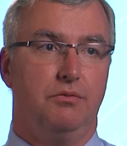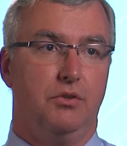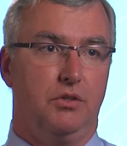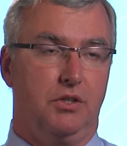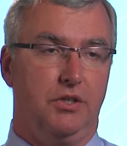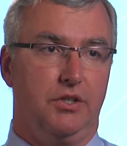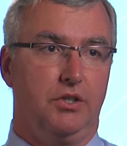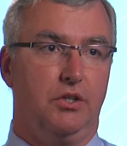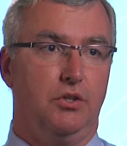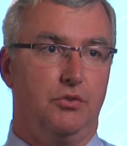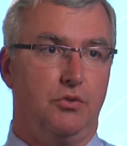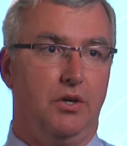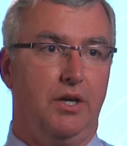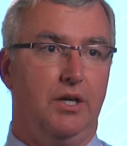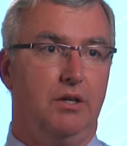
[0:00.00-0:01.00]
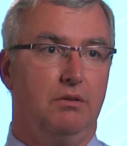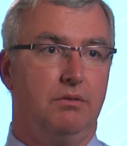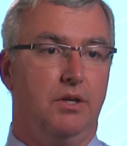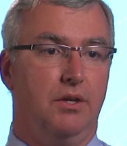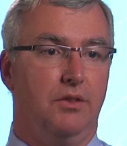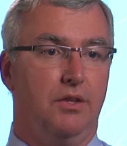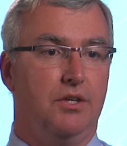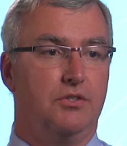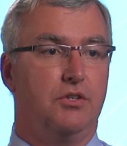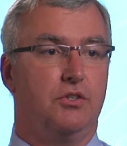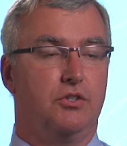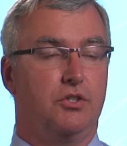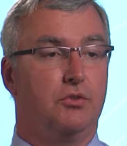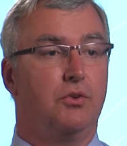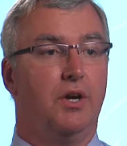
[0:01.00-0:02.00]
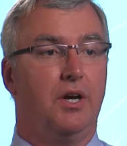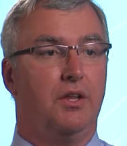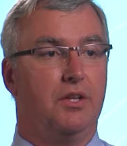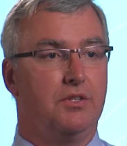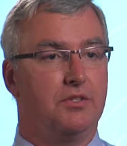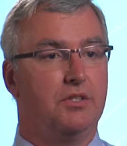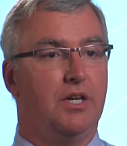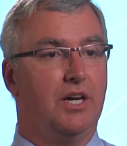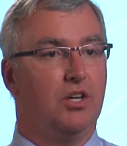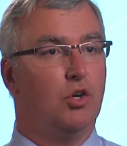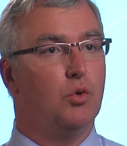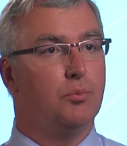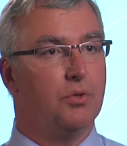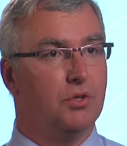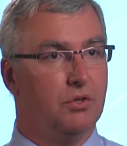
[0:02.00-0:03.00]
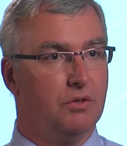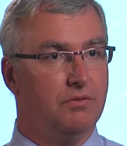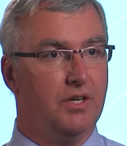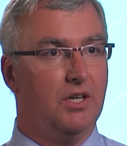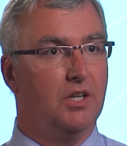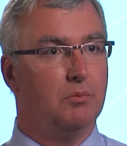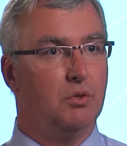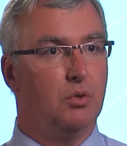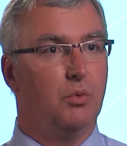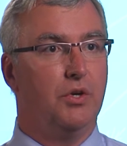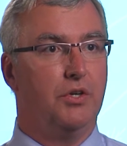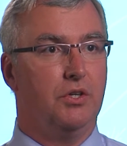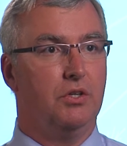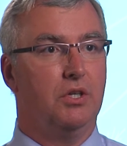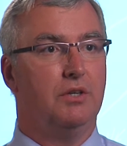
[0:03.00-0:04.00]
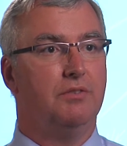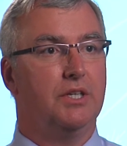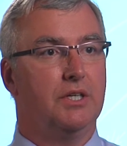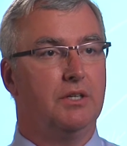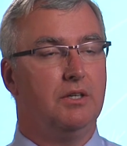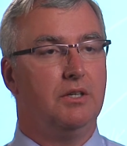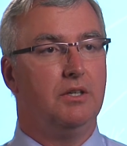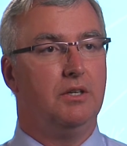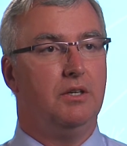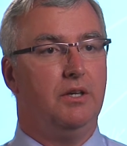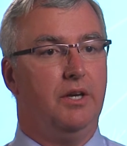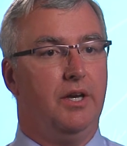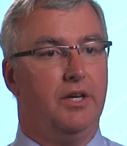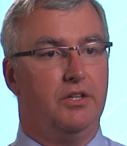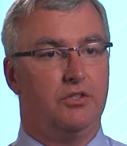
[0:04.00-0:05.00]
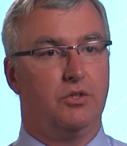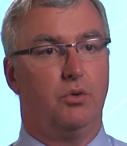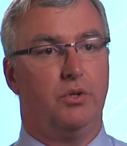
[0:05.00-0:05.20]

for a clinical trial unless there's a trial that's not open or available where you're living and is